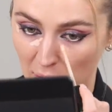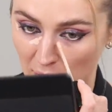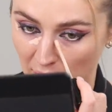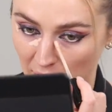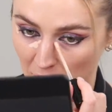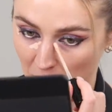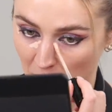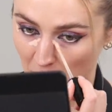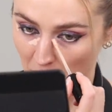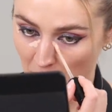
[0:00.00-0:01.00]

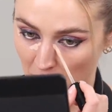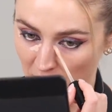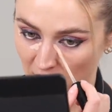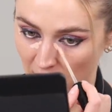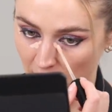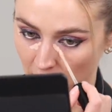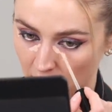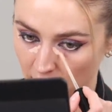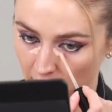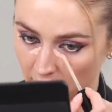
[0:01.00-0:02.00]
Whoa. We've got a lot
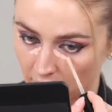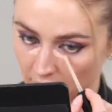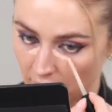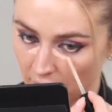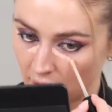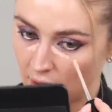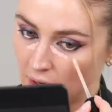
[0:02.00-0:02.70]
of liner in there.